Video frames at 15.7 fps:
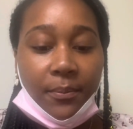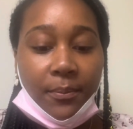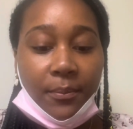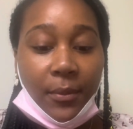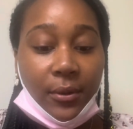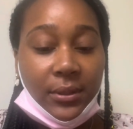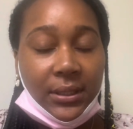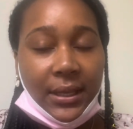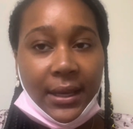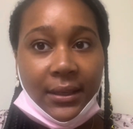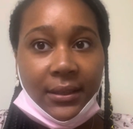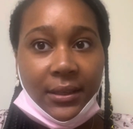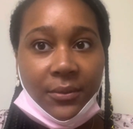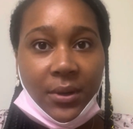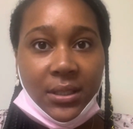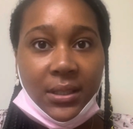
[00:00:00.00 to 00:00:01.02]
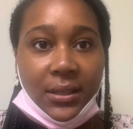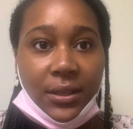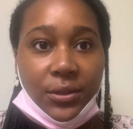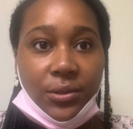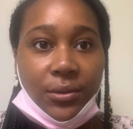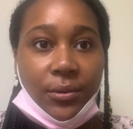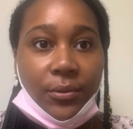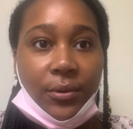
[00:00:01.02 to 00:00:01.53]
most likely
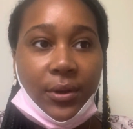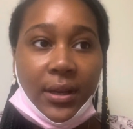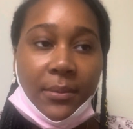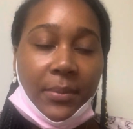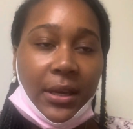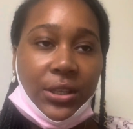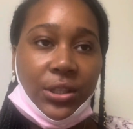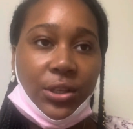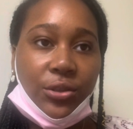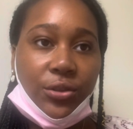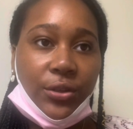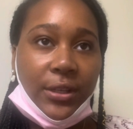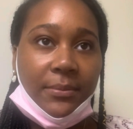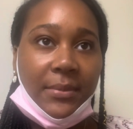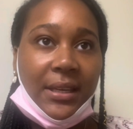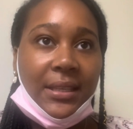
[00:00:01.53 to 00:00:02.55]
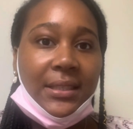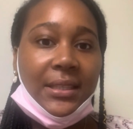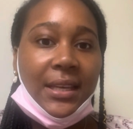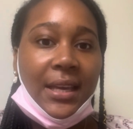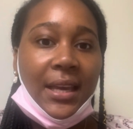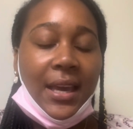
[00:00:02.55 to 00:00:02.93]
residential or inpatient treatment.